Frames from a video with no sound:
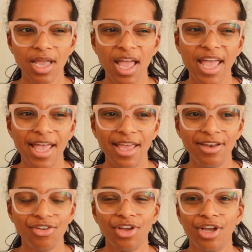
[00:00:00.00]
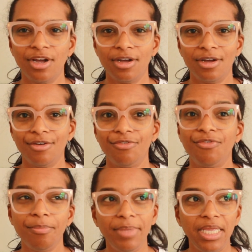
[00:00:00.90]
And
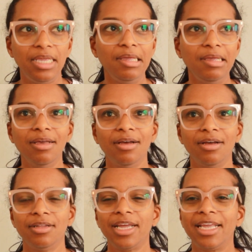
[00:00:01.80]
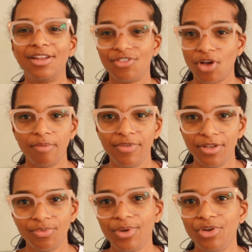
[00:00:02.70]
for me, like, it's
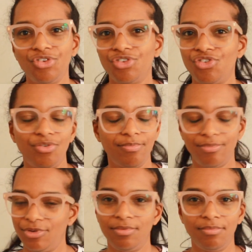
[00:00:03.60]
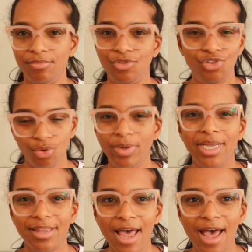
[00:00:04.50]
obvious when you're just
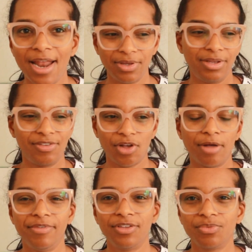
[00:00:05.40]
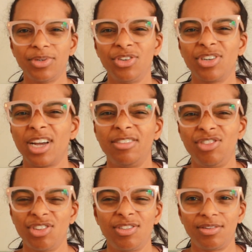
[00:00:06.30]
doing that. It's obvious when you're kind of
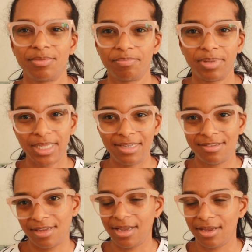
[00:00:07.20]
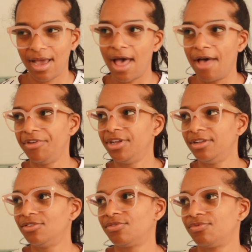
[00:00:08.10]
just placing
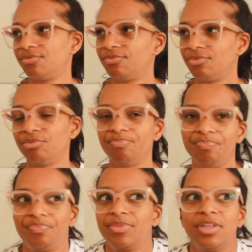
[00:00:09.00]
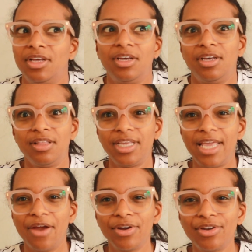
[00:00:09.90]
evidence for
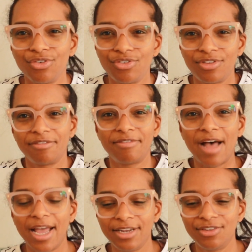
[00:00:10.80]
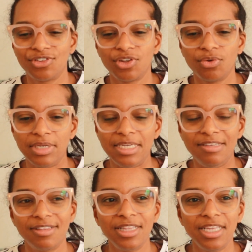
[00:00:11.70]
characters to find so
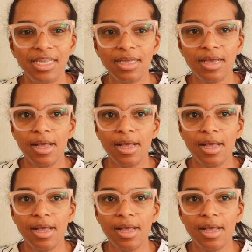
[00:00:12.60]
easily.